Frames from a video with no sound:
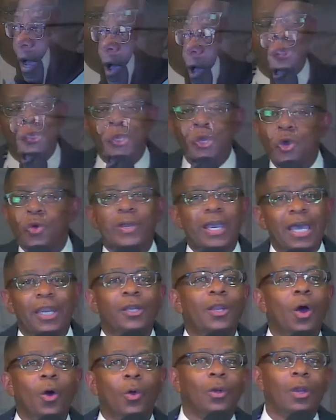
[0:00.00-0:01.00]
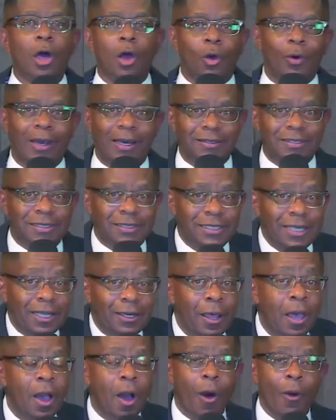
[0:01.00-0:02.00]
You can no longer sit
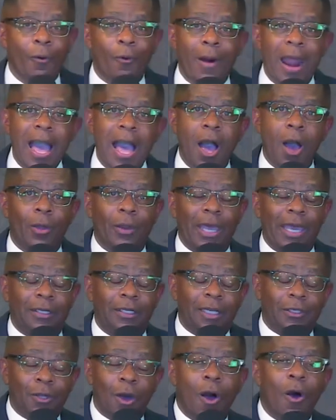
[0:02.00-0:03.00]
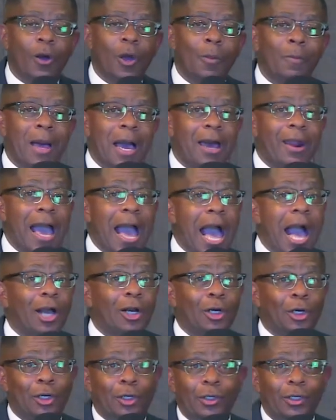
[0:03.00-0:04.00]
around and to talk about how
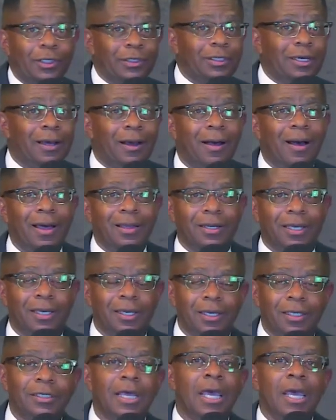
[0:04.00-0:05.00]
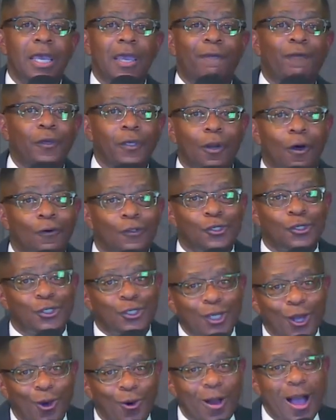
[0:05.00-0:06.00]
good God is if you don't
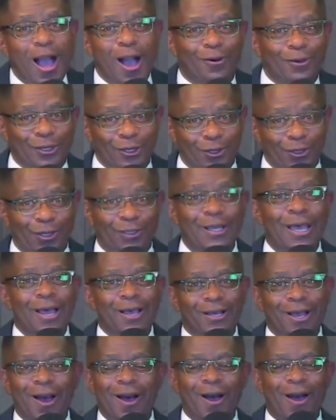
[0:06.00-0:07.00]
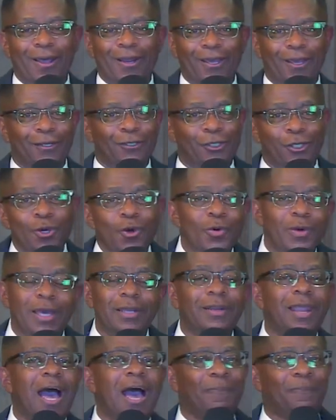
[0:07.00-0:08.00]
show how good God is. You
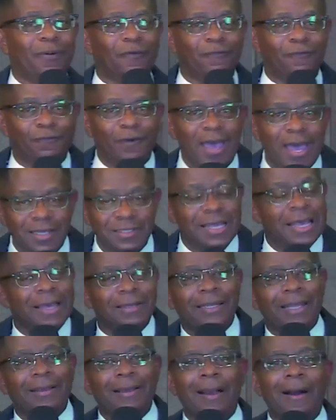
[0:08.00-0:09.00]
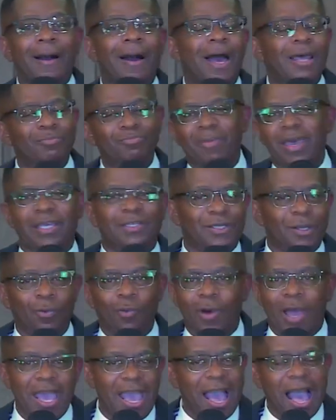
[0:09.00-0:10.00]
cannot profess that God makes a
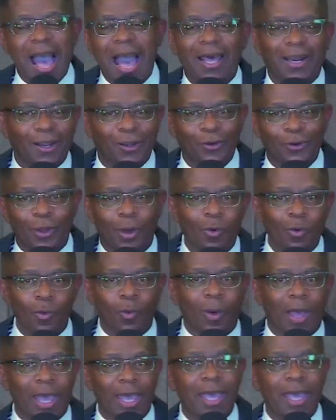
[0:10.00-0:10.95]
way out of no way,